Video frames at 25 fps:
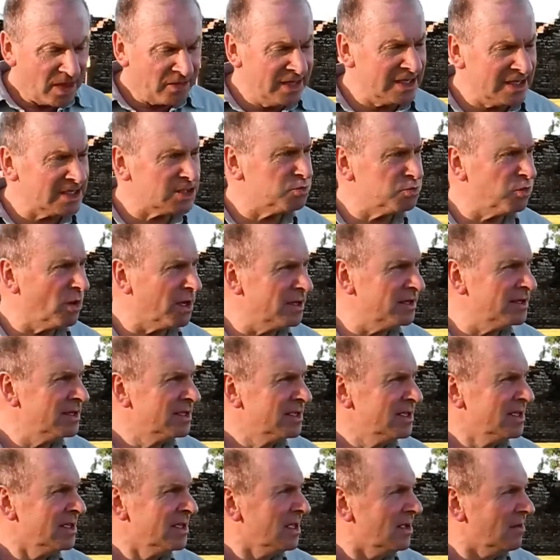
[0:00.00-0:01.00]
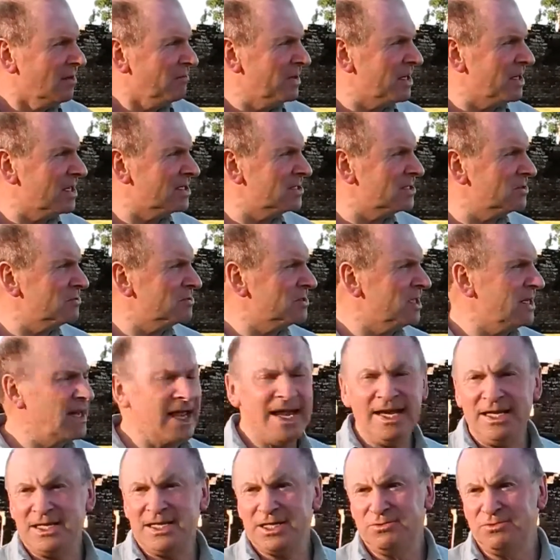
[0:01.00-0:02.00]
this one, because it was a
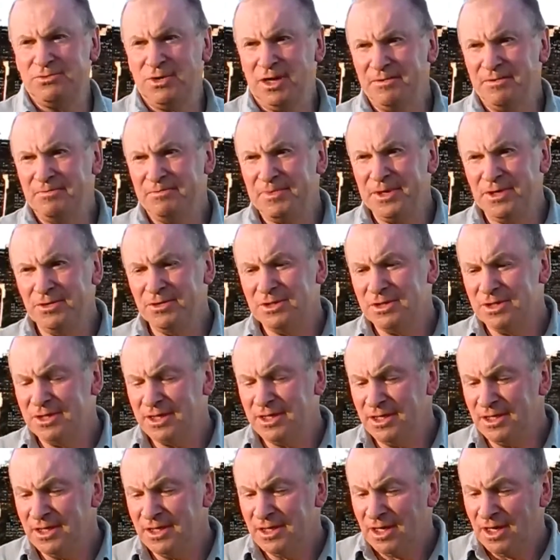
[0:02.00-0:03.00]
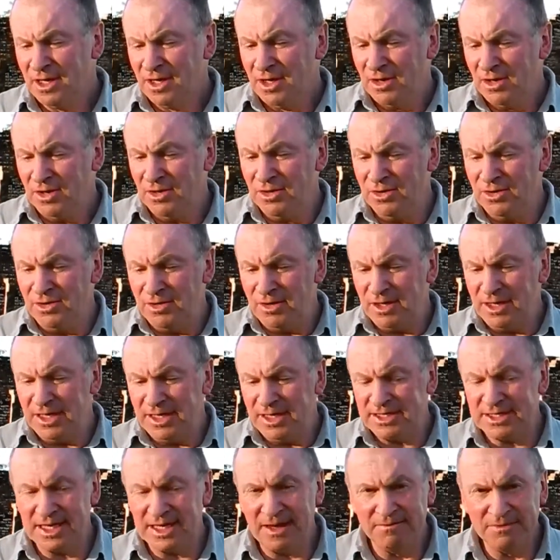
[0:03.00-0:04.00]
later one, built in the early
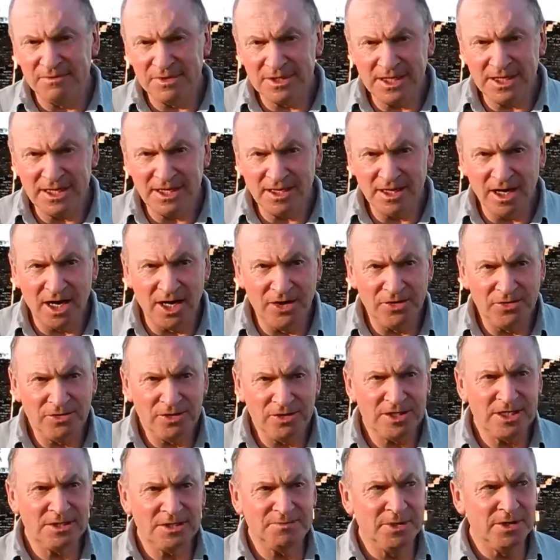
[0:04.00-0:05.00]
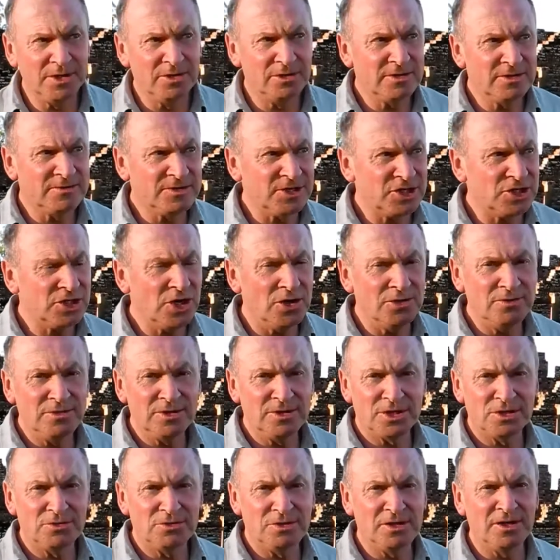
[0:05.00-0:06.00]
1700s, is built of stone,
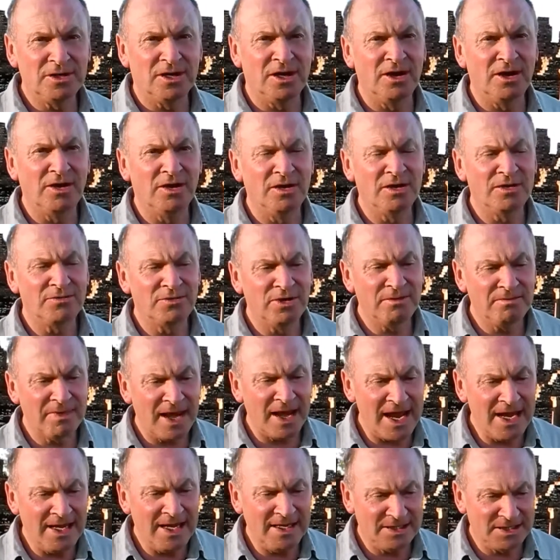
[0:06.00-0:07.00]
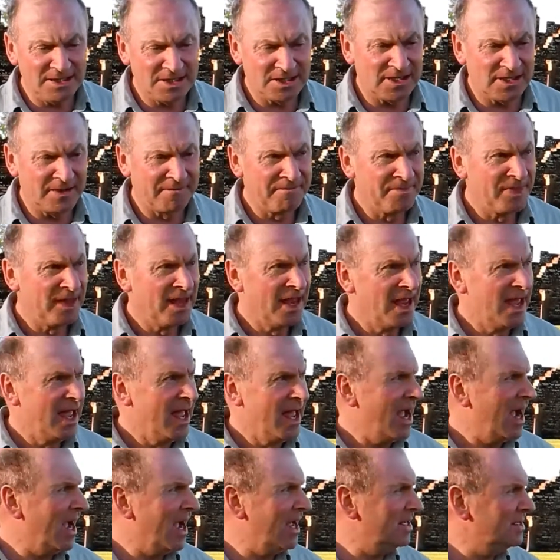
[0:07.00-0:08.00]
so we've got a lot of remains.
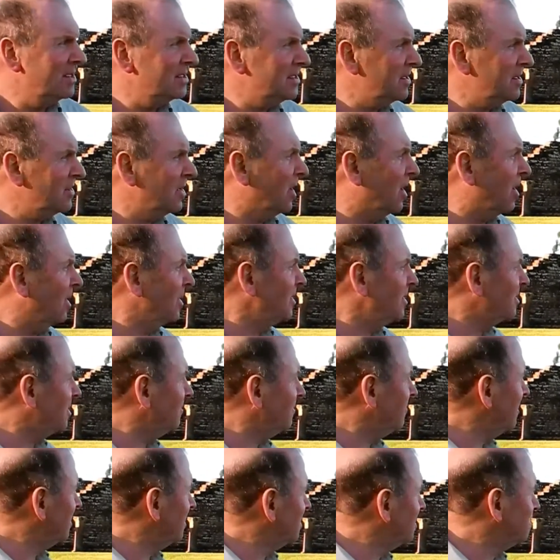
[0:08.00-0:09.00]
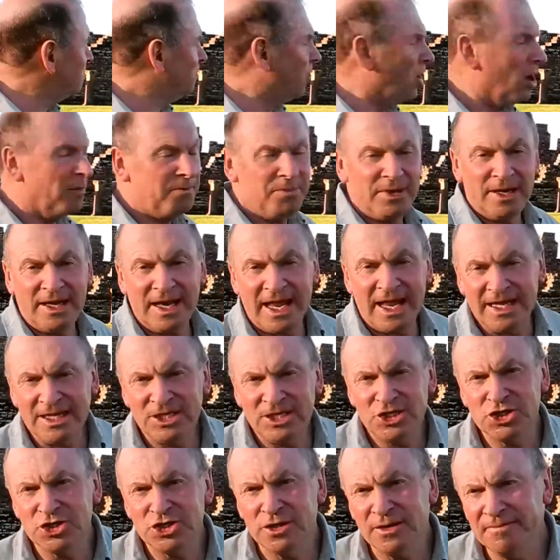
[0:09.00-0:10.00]
And at the height of its
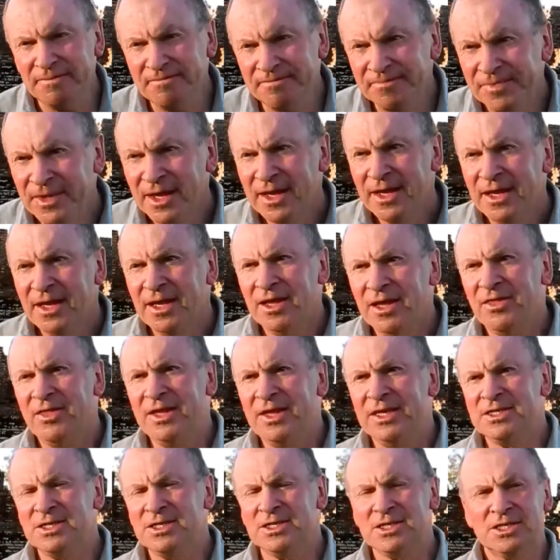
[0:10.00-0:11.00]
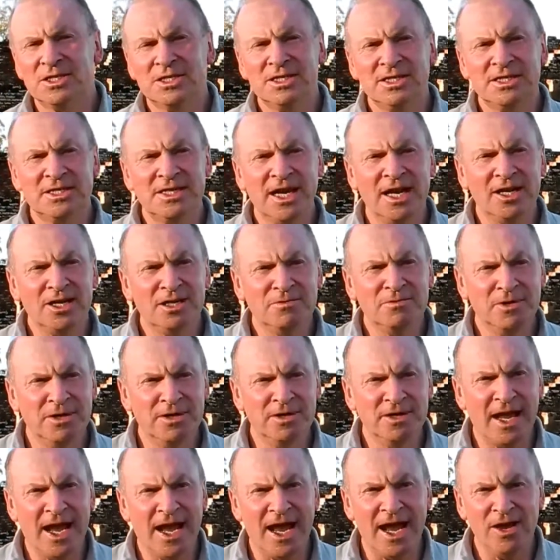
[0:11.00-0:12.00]
population, this
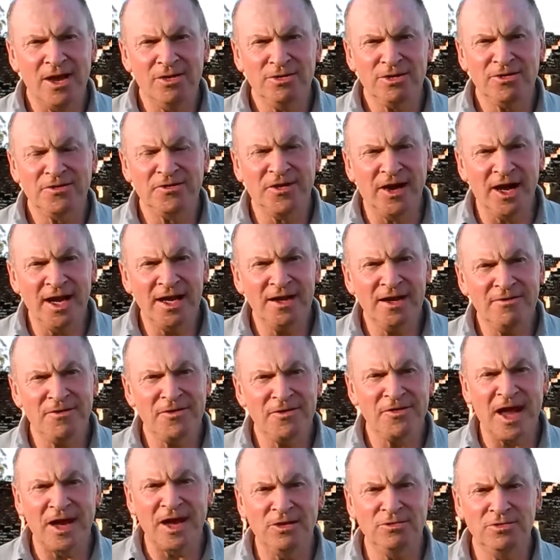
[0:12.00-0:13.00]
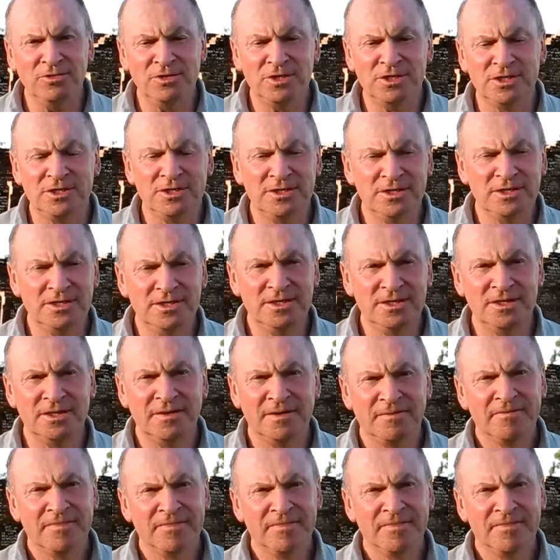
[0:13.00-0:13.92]
settlement housed 5,000